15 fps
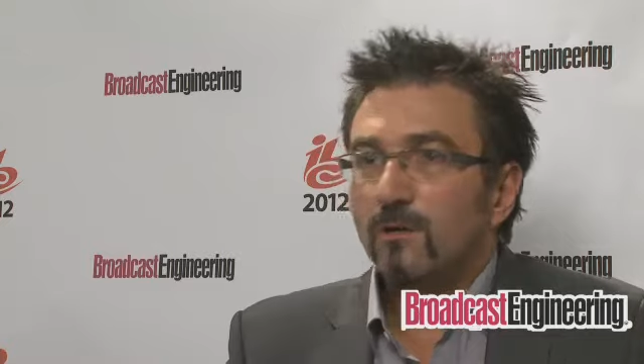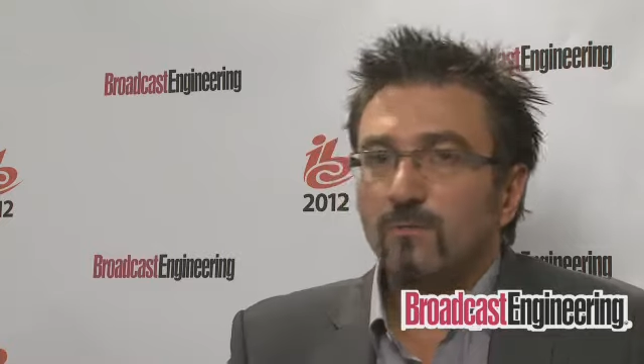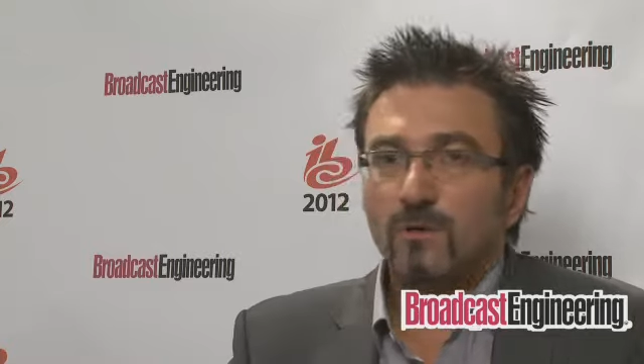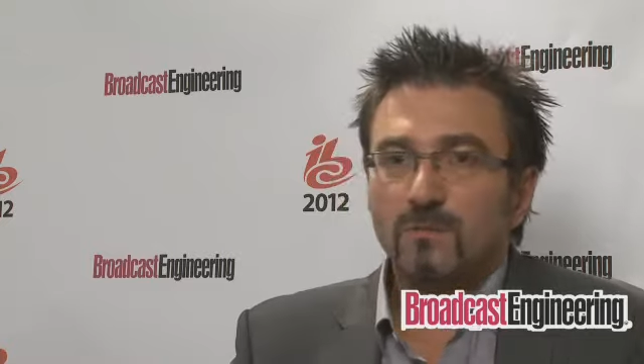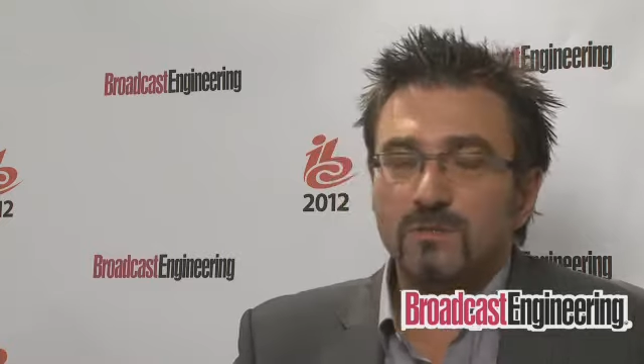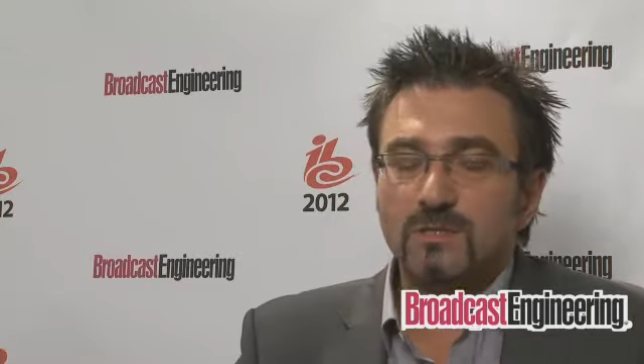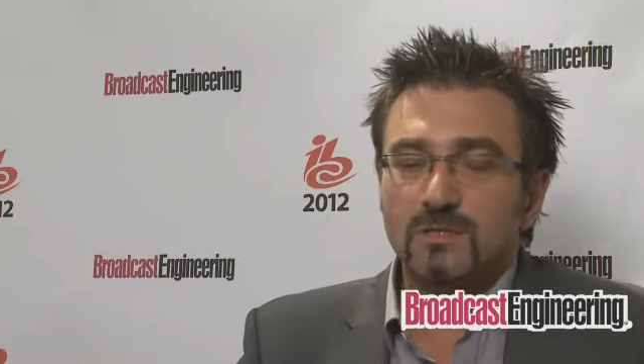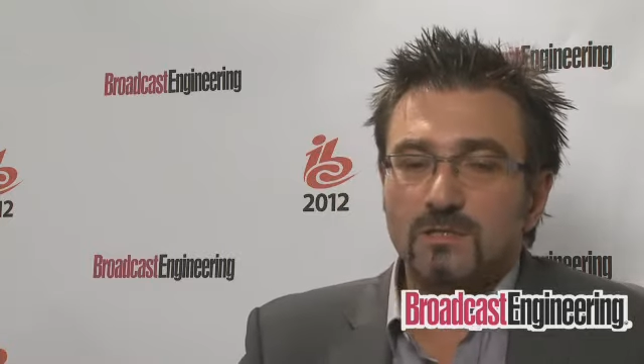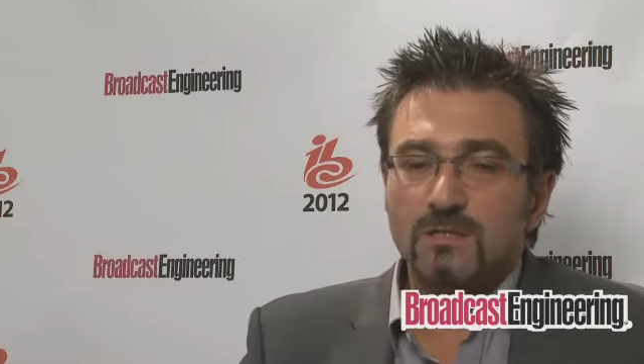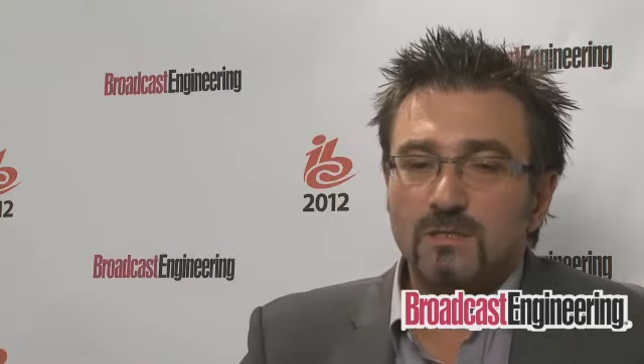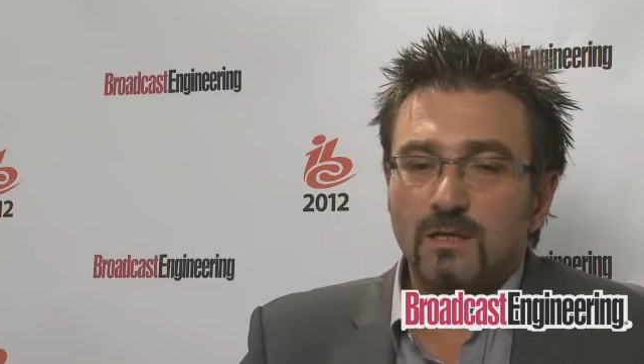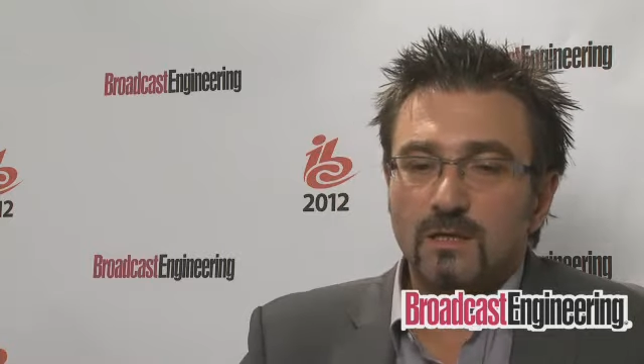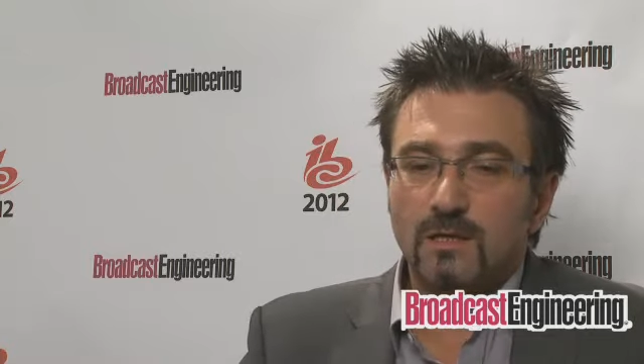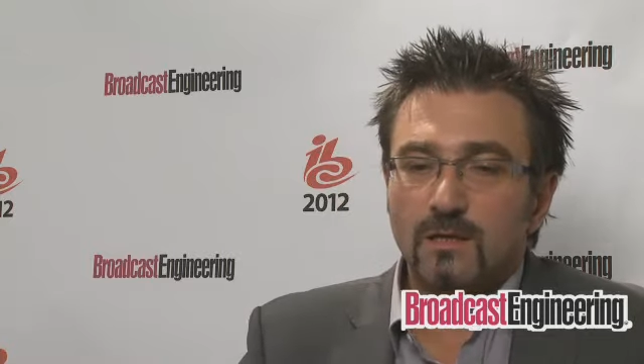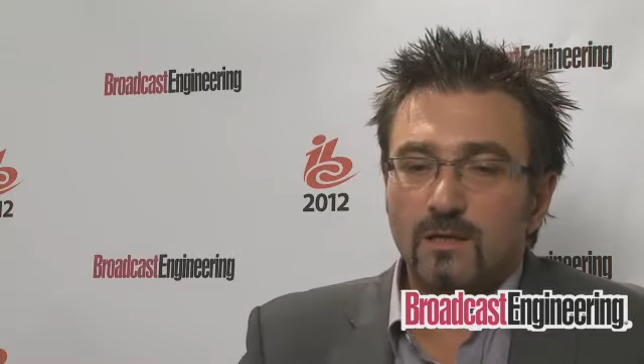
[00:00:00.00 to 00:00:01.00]
represents
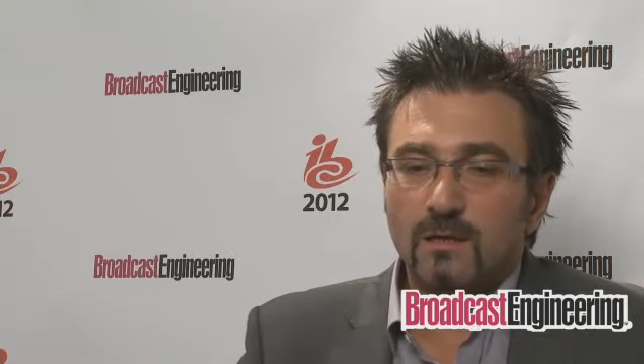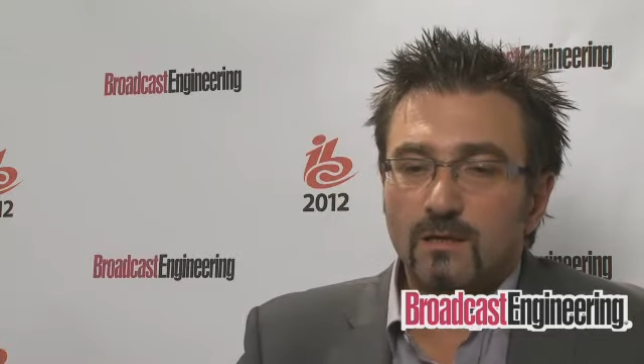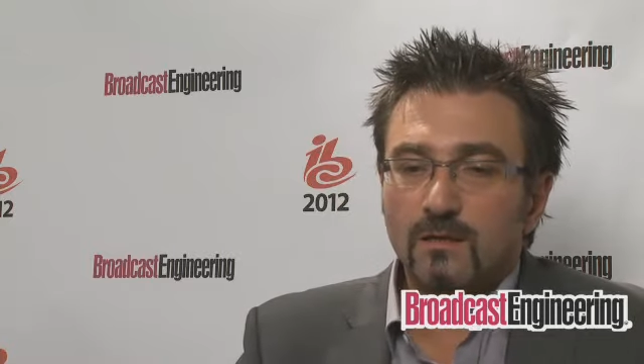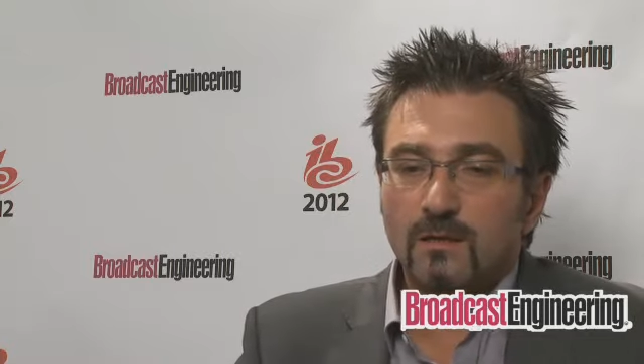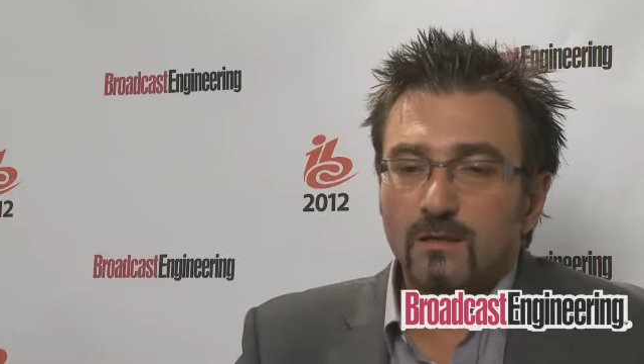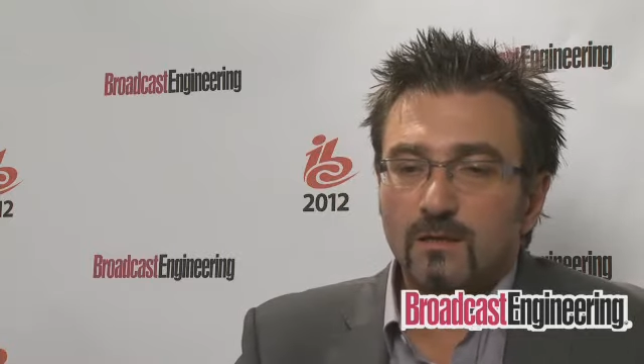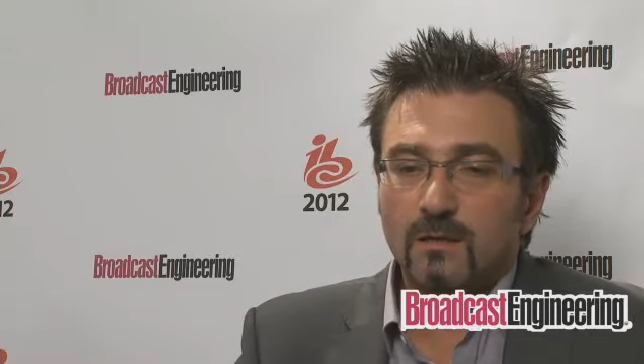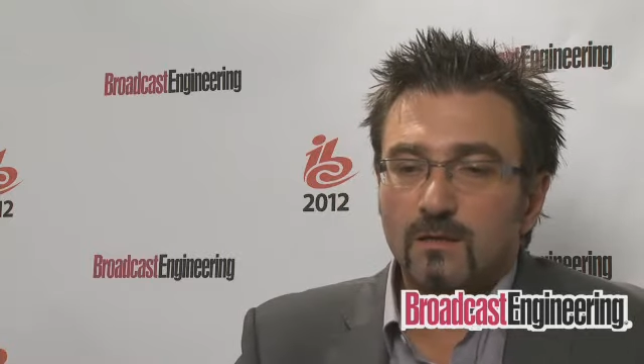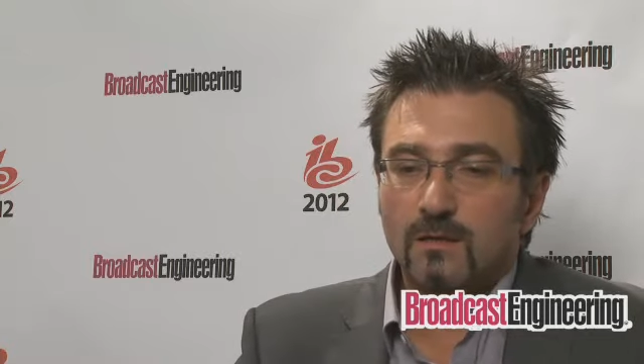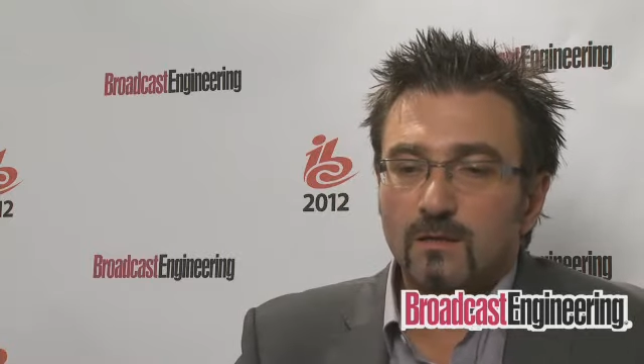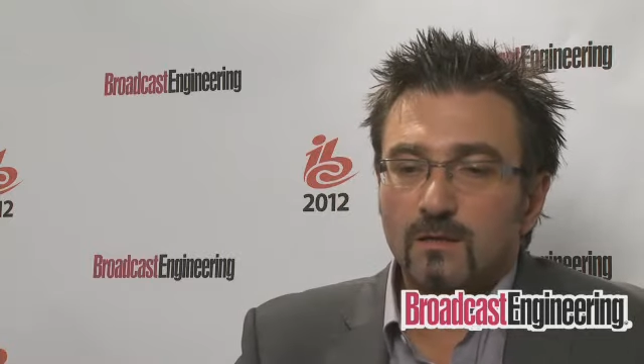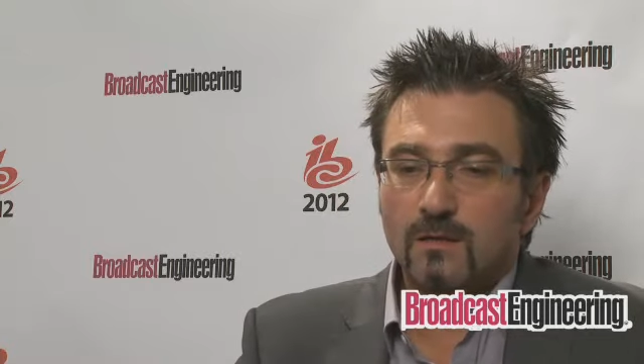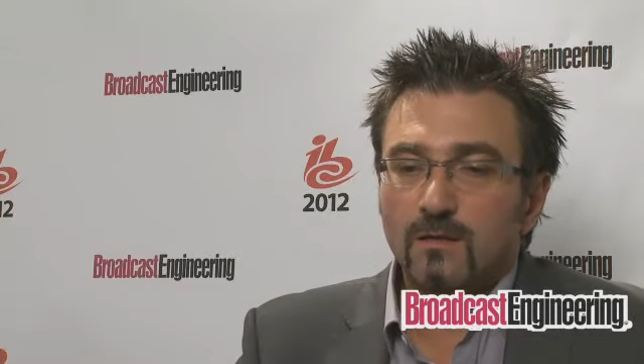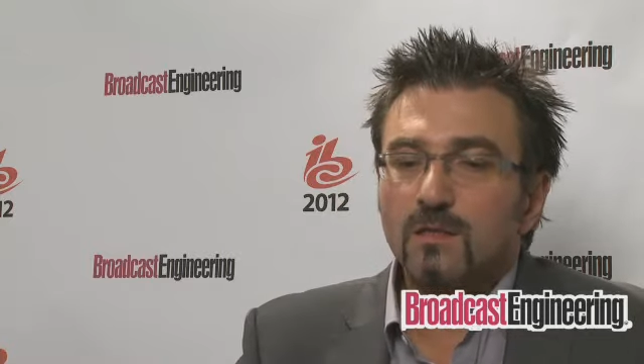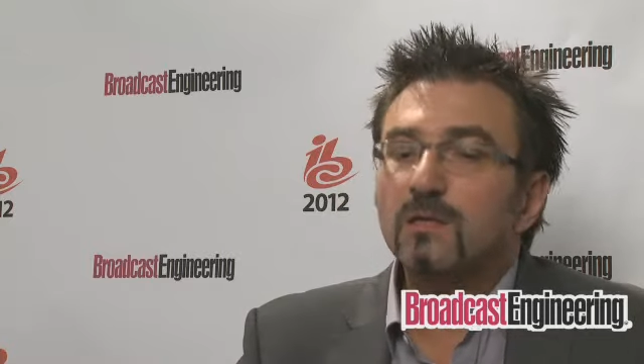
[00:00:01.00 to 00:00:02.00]

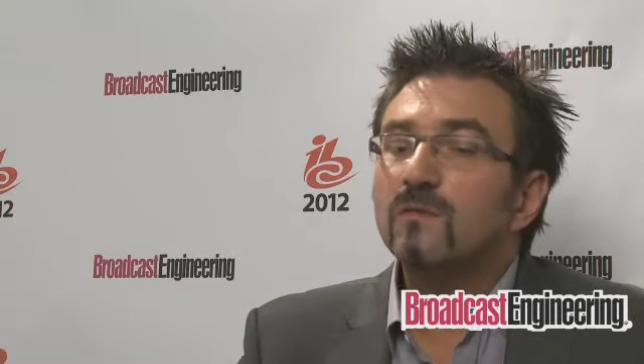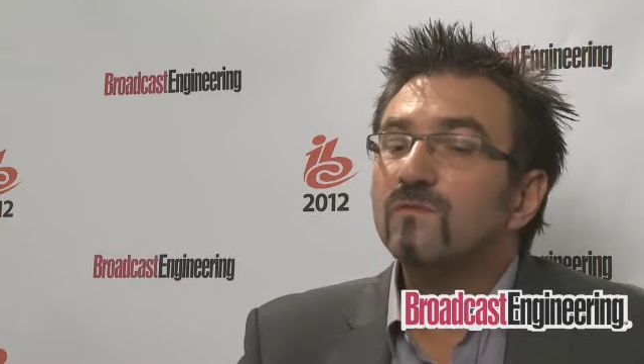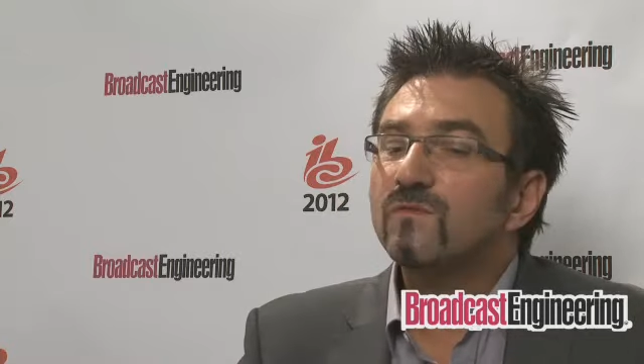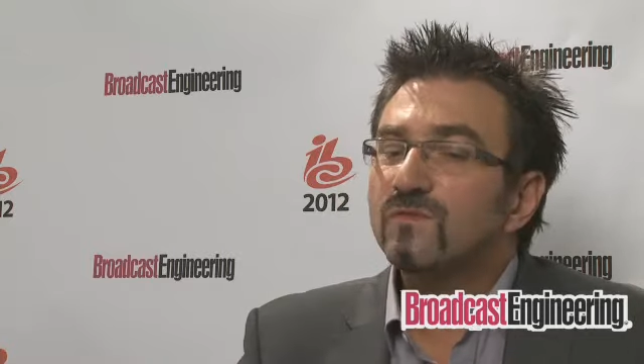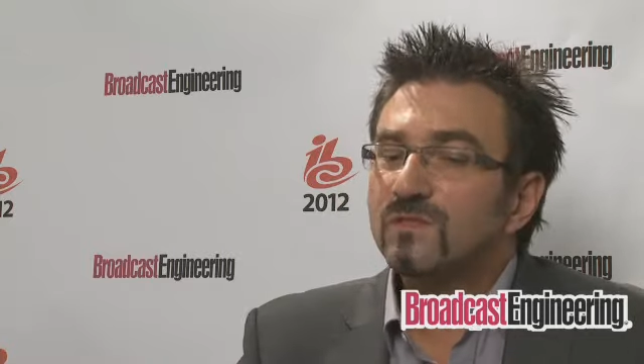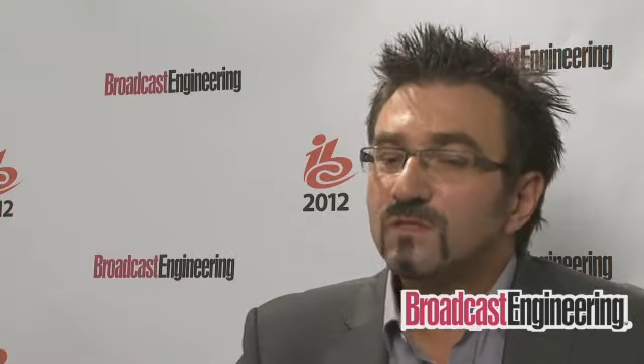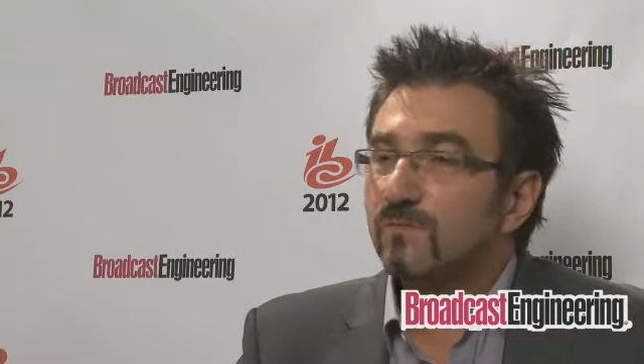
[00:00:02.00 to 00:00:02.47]
gives